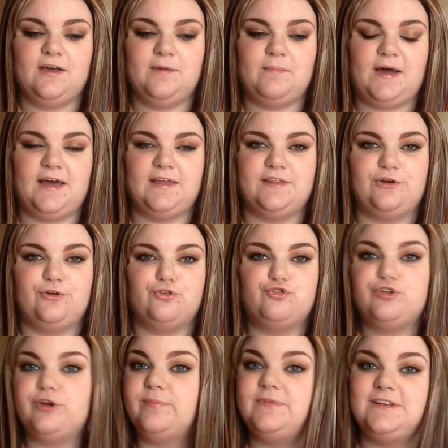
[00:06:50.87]
my little
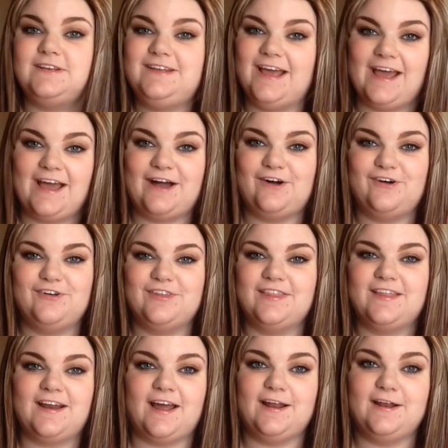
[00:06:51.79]
trip to
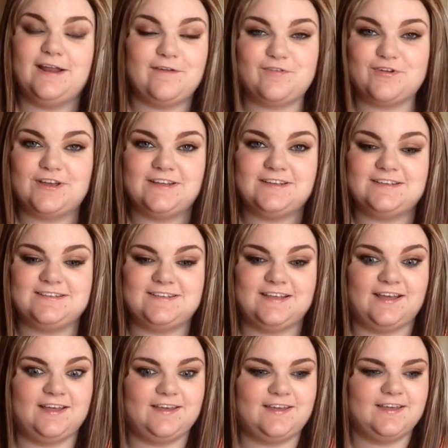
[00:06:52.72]
town that I never get to
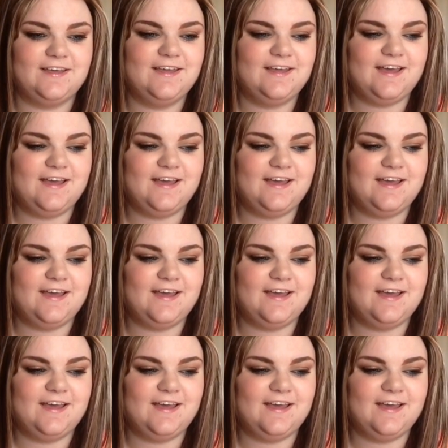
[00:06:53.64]
take.